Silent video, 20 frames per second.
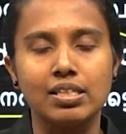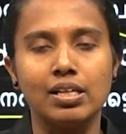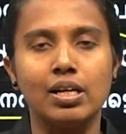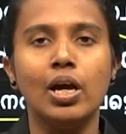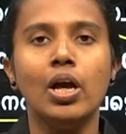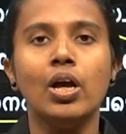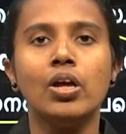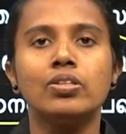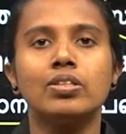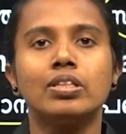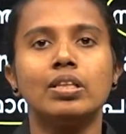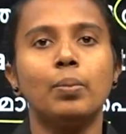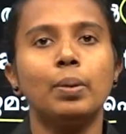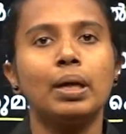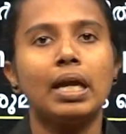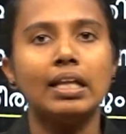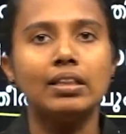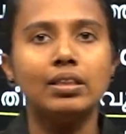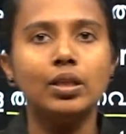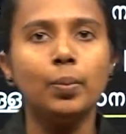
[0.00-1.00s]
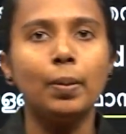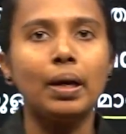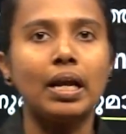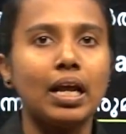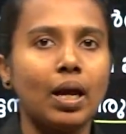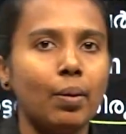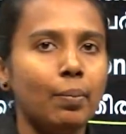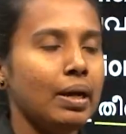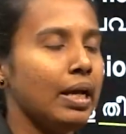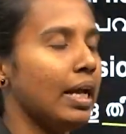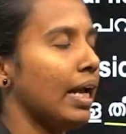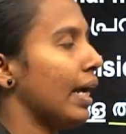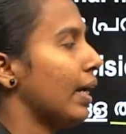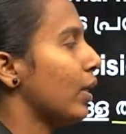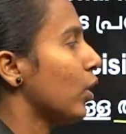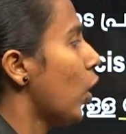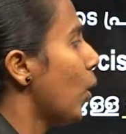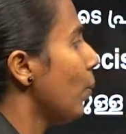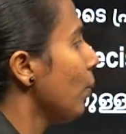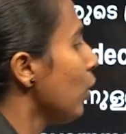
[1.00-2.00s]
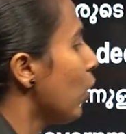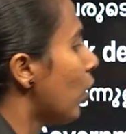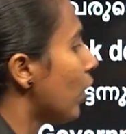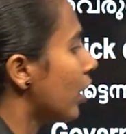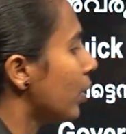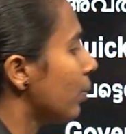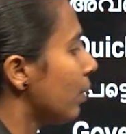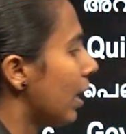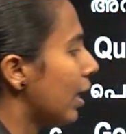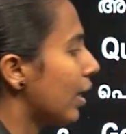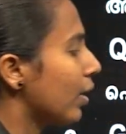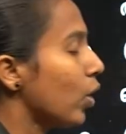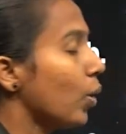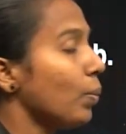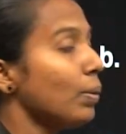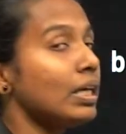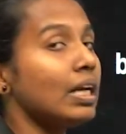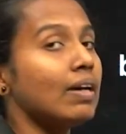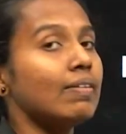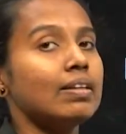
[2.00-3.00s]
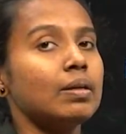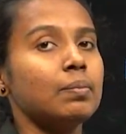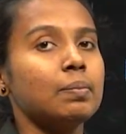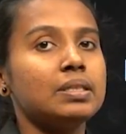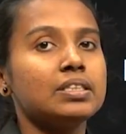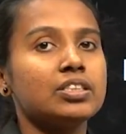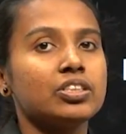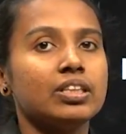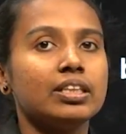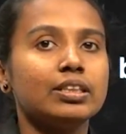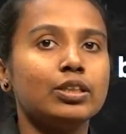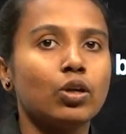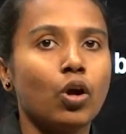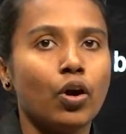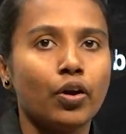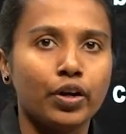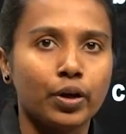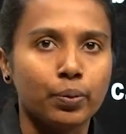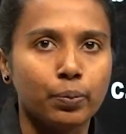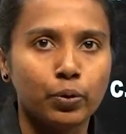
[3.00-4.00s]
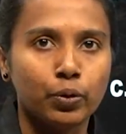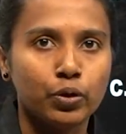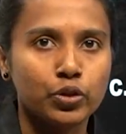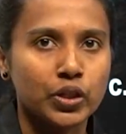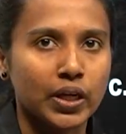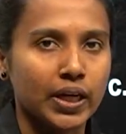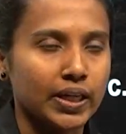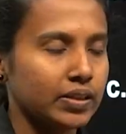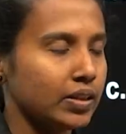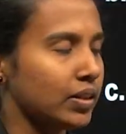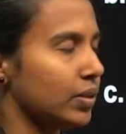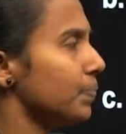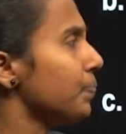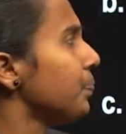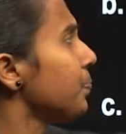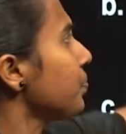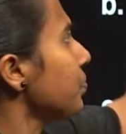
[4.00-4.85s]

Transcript: So Namakin the Parayam, economic economic development contribute to.